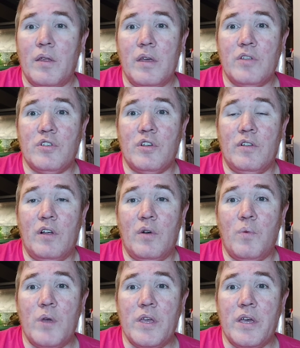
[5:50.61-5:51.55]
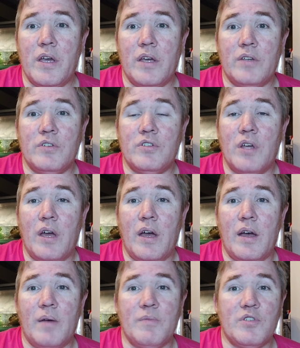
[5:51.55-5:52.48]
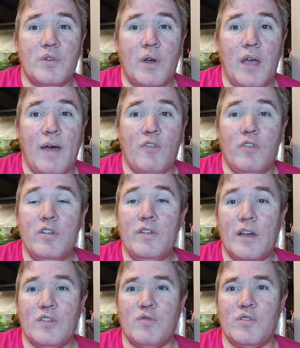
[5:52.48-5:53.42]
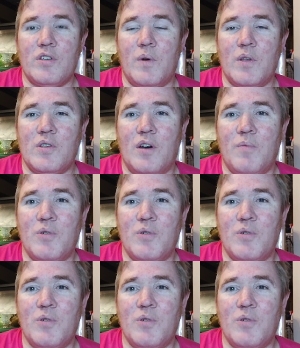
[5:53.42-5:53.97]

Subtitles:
It's a long weekend, so I have a little extra sewing time,